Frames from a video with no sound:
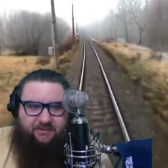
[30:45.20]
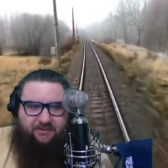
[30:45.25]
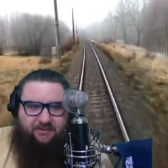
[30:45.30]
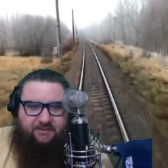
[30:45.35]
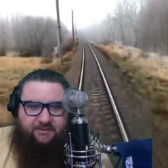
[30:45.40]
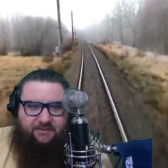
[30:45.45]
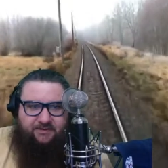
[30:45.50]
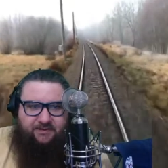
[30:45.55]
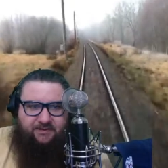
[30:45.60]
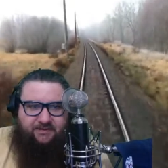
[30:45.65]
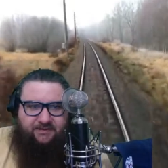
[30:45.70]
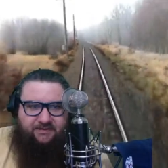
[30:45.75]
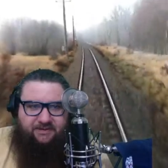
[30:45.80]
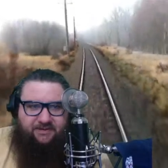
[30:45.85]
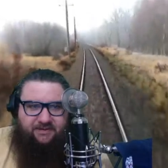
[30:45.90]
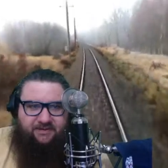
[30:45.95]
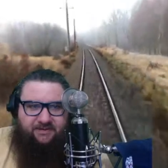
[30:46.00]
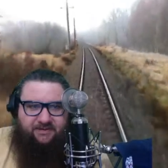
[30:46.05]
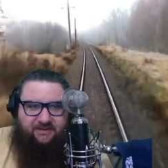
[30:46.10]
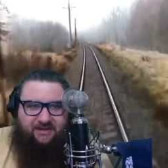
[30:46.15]
Let's see.
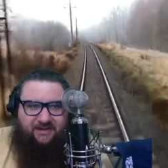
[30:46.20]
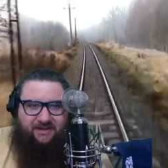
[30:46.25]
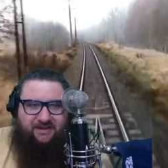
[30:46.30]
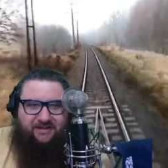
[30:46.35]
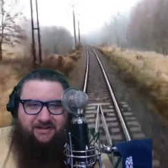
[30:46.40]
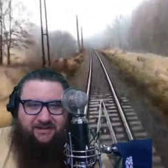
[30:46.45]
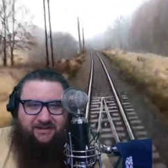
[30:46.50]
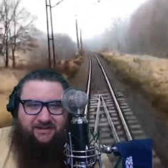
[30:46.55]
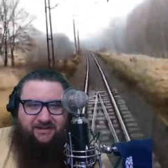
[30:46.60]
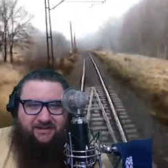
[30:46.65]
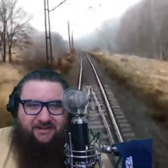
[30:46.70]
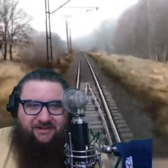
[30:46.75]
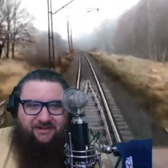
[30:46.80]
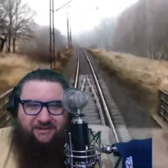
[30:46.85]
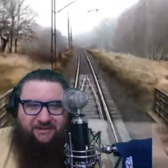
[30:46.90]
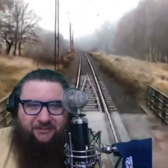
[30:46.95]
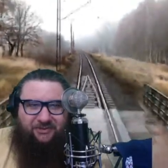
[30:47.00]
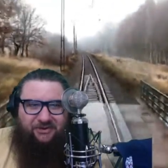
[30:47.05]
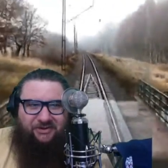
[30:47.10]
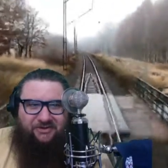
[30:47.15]
Let's
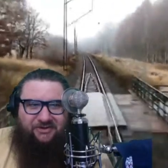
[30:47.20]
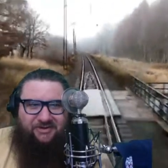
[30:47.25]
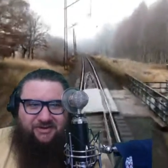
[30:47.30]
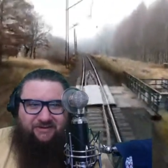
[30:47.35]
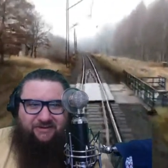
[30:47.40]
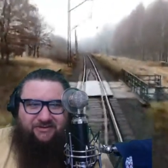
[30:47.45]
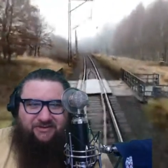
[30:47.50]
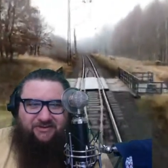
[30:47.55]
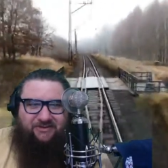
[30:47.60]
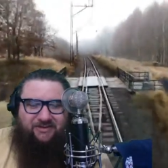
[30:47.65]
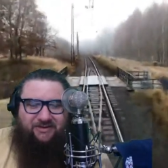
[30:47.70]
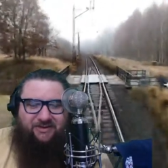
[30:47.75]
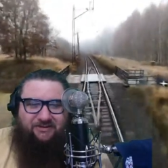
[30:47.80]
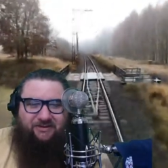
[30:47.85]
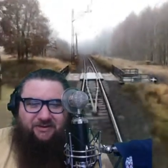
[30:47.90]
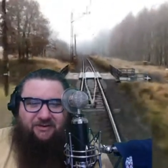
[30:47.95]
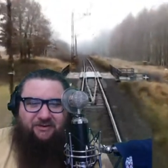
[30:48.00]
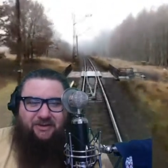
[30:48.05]
let Brody Stevens do the intro.